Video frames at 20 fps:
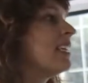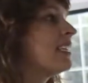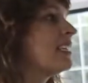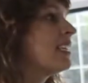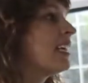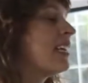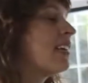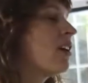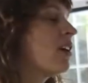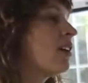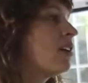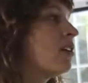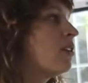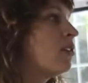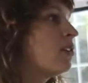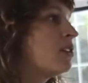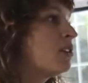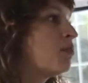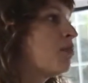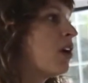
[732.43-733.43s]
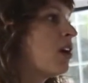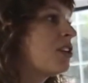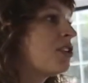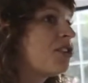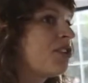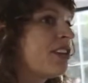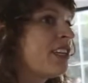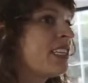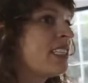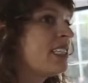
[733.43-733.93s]
That's like our little
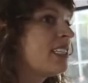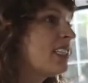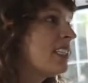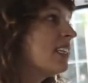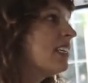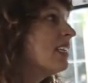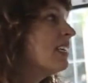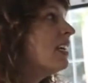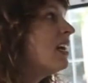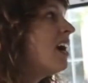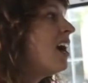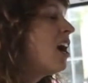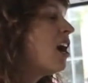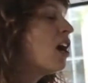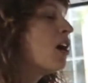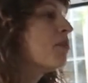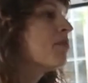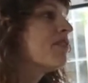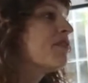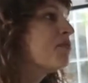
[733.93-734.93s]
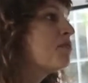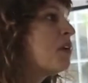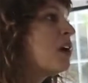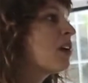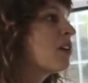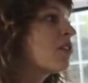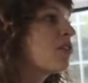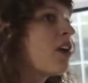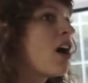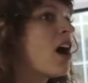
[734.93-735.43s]
debaucherous hub of
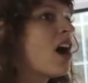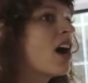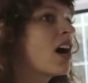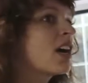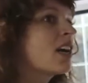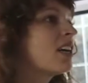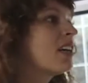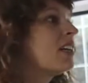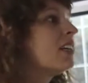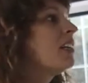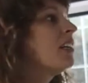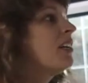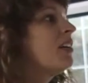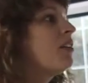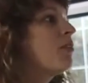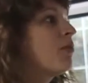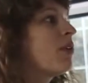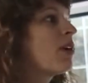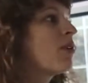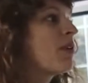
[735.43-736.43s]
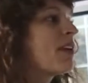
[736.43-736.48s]
punk rock, where